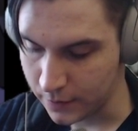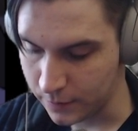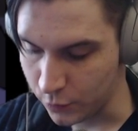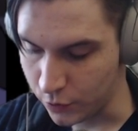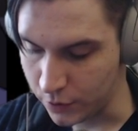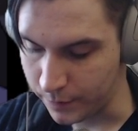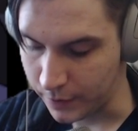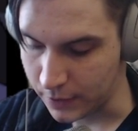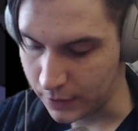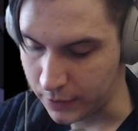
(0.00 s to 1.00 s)
I'm gonna
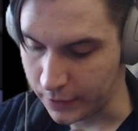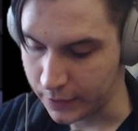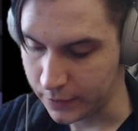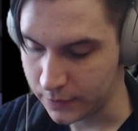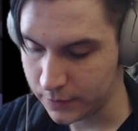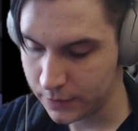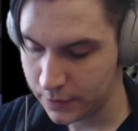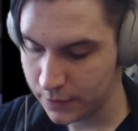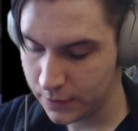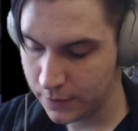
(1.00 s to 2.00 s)
make it like it's
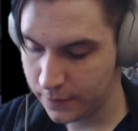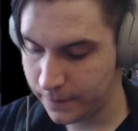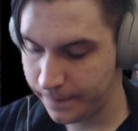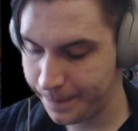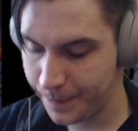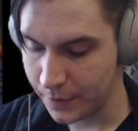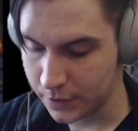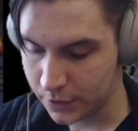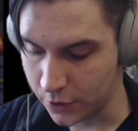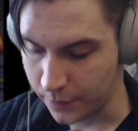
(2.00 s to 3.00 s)

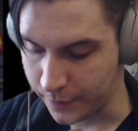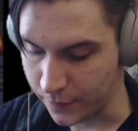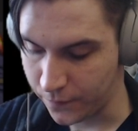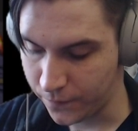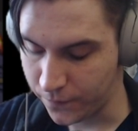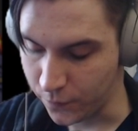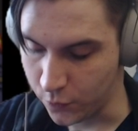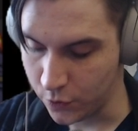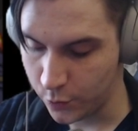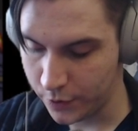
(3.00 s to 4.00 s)
coming
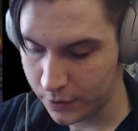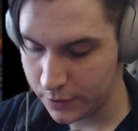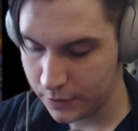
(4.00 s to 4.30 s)
forward,